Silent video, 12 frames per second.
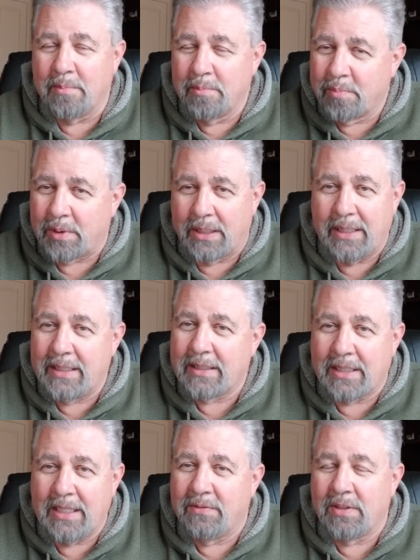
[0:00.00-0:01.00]
please
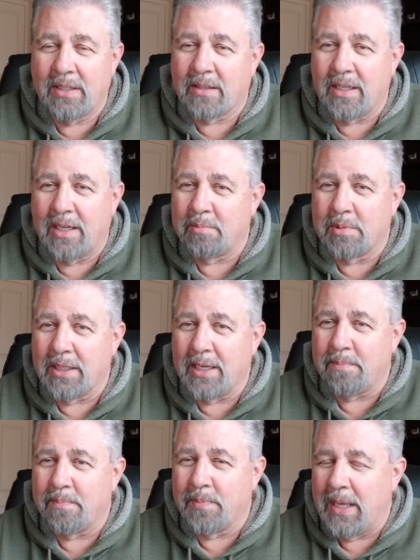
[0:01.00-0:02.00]
give it a thumbs
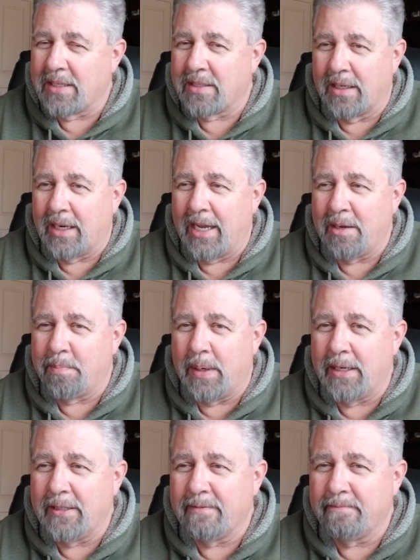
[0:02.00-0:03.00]
up. That's a like
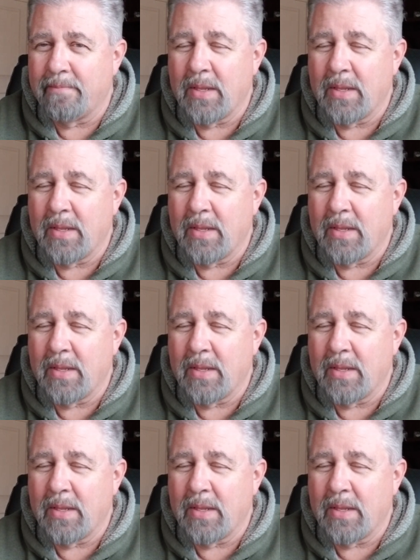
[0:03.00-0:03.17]
button.